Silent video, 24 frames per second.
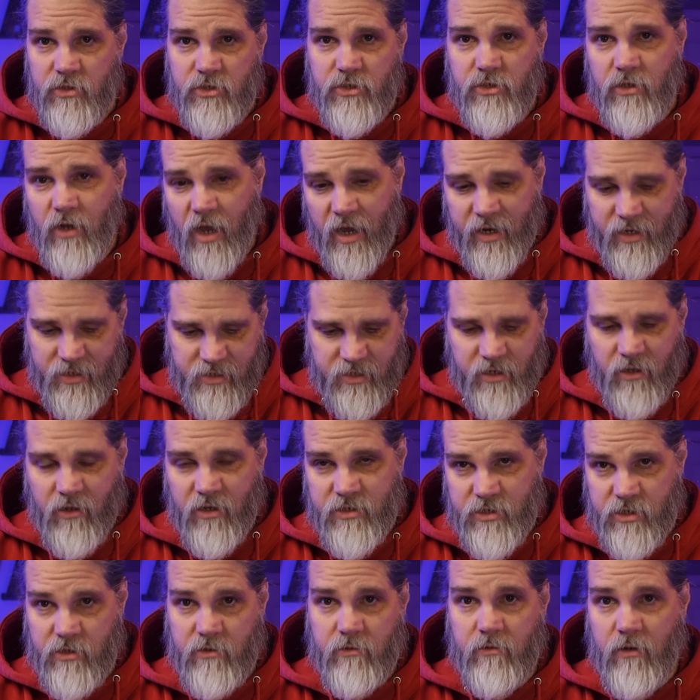I can tell
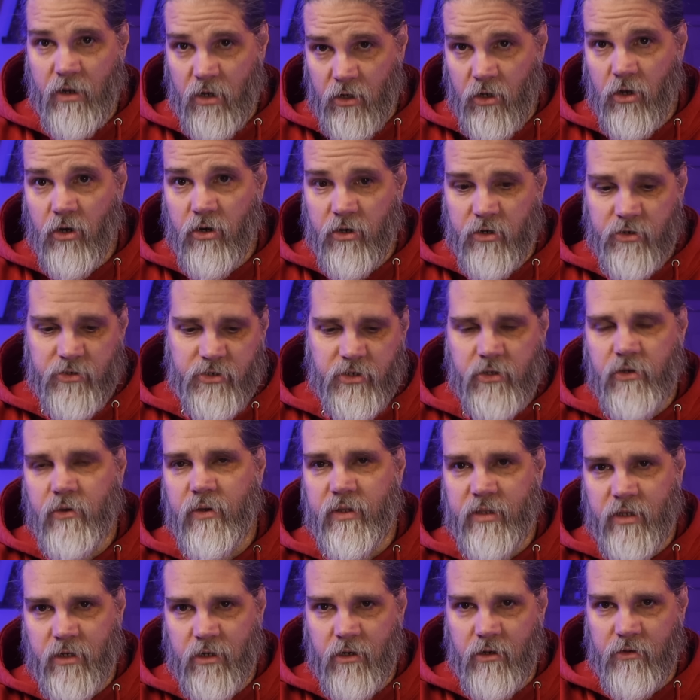it to alert too,
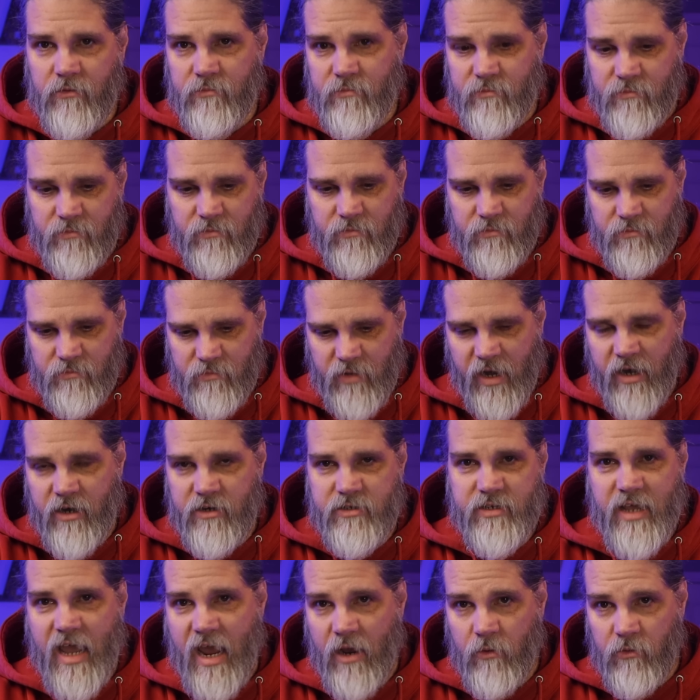and the little
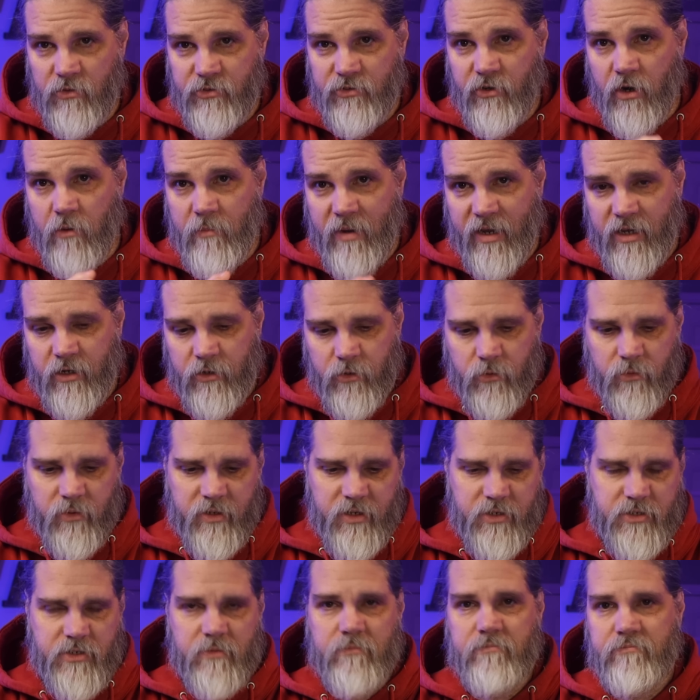AirTag will start making
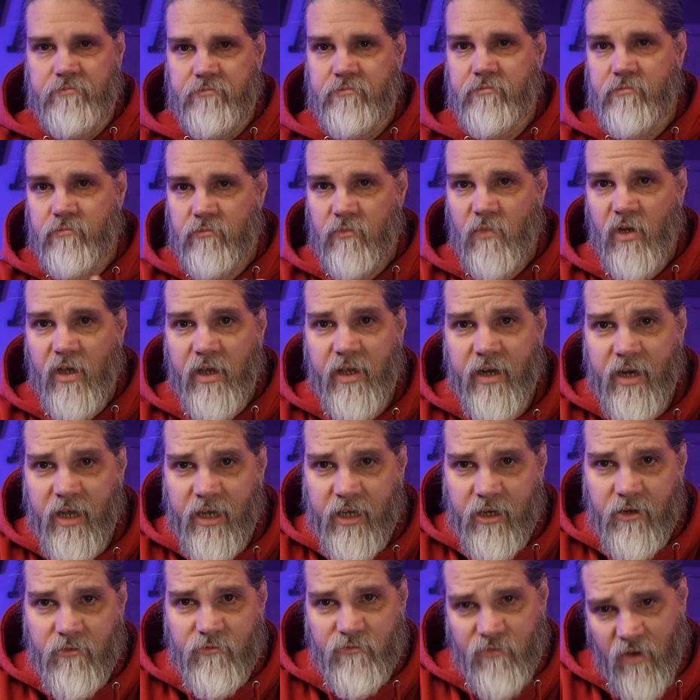noise, and I
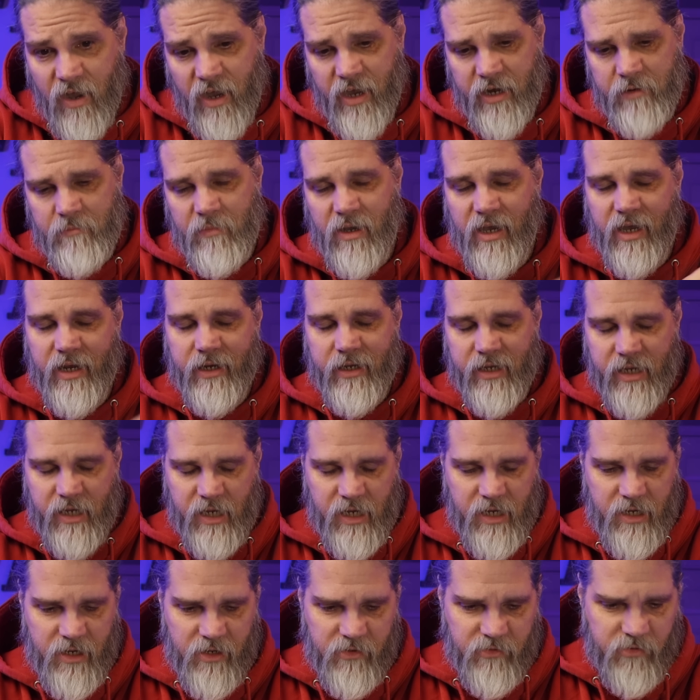can find my
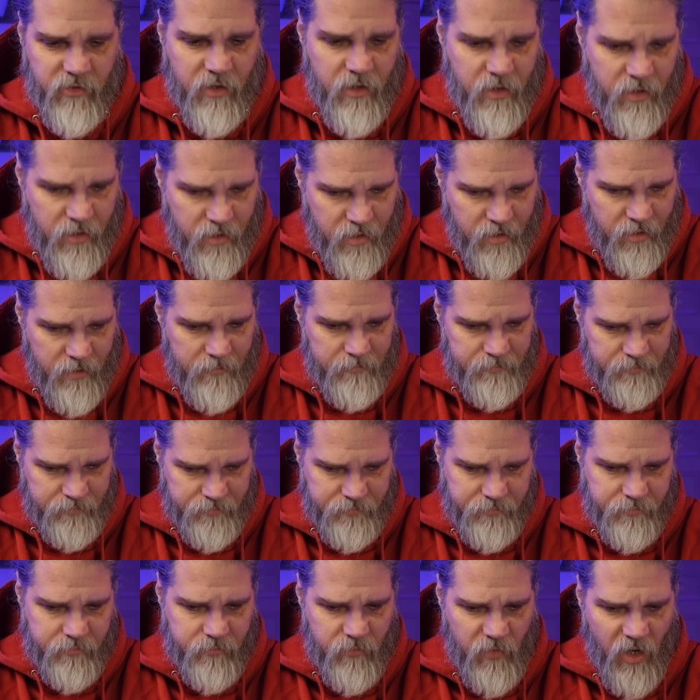keys.
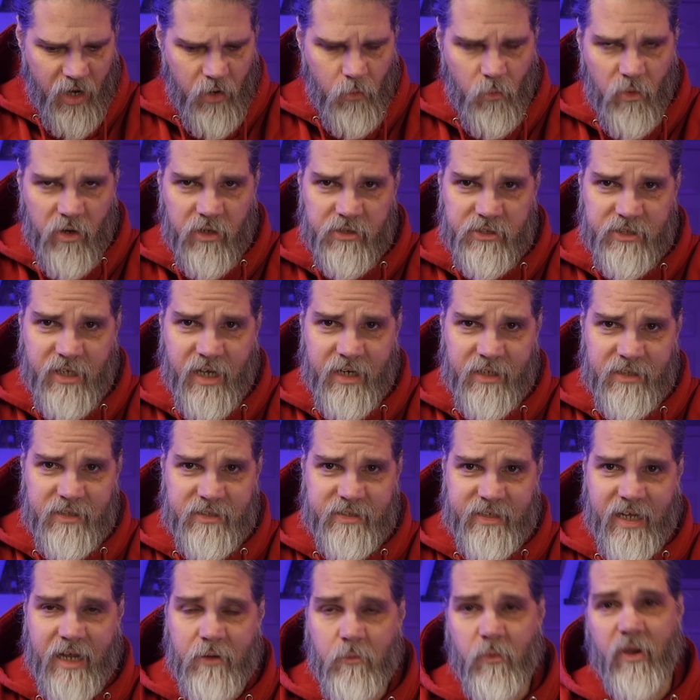It works kind of the
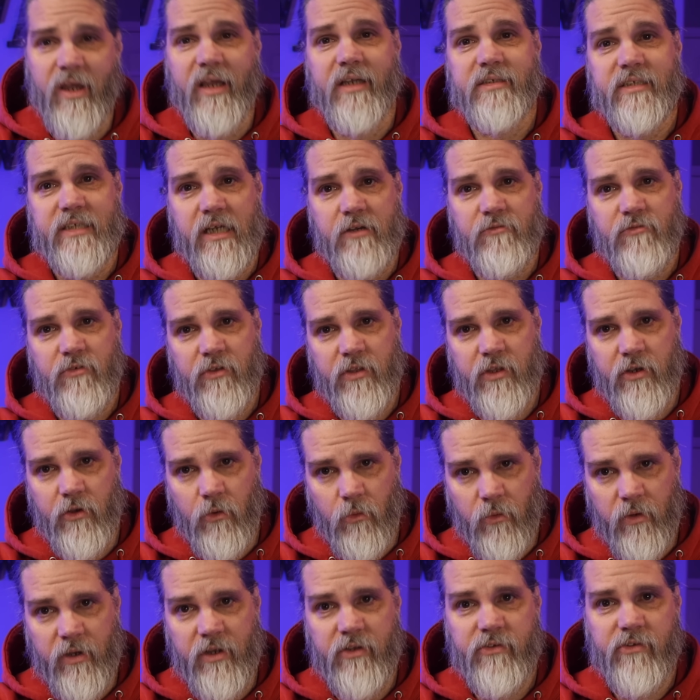same way, except for the
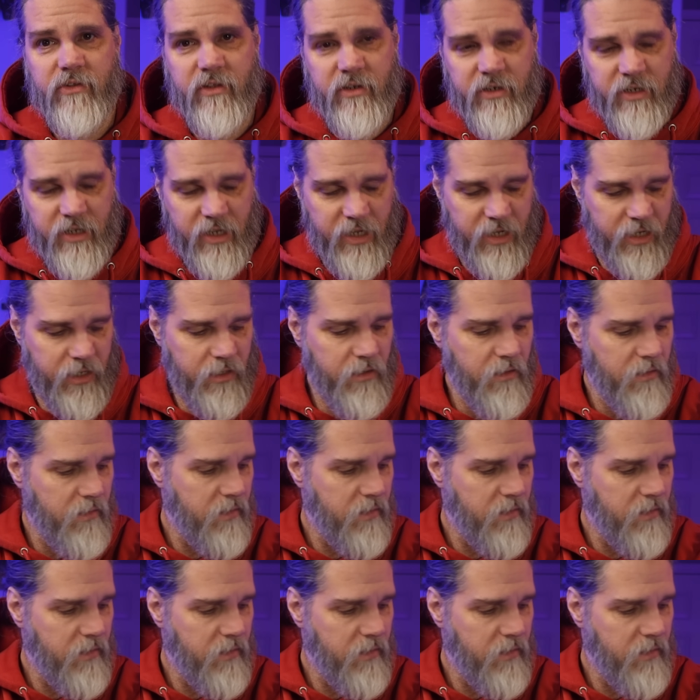noise and the dinging,